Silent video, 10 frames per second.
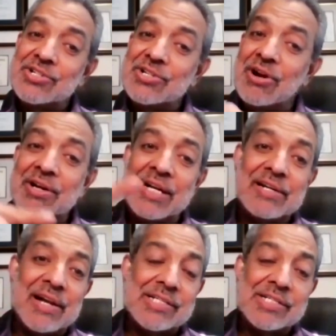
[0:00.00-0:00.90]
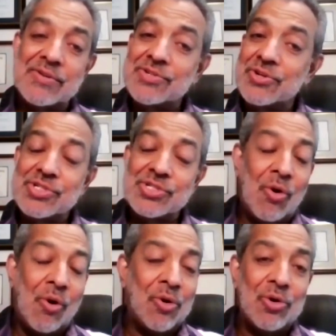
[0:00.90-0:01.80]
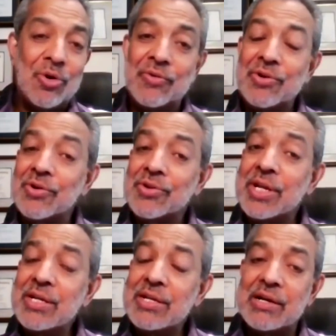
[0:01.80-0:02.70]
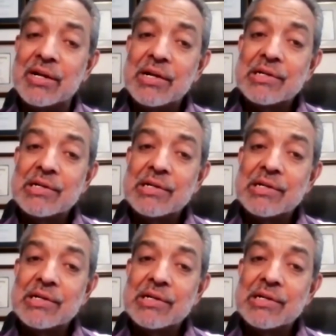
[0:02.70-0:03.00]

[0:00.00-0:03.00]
Starting dozens of churches all over North India.